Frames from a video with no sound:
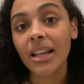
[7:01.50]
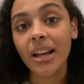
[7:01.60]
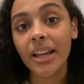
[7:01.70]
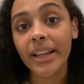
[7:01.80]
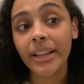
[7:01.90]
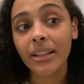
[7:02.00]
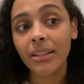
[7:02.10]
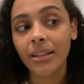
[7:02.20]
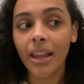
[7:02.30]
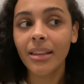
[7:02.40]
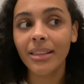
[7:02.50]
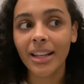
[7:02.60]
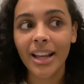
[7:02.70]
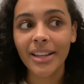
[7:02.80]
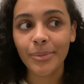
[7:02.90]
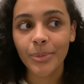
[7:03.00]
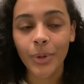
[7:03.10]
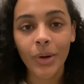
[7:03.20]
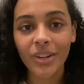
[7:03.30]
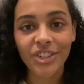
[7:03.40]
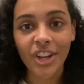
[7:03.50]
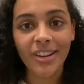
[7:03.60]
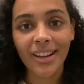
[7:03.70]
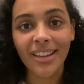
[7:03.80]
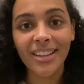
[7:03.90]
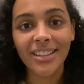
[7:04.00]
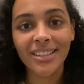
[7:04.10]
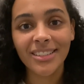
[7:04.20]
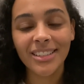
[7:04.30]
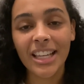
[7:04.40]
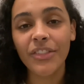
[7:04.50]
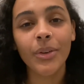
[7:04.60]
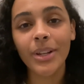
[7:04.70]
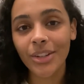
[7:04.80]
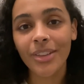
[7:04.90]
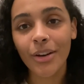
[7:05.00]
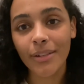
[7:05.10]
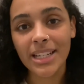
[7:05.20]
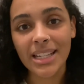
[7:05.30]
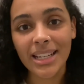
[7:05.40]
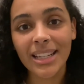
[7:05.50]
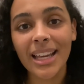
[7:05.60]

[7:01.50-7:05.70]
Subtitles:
I learned that I'm not a journaler, even though I knew that already.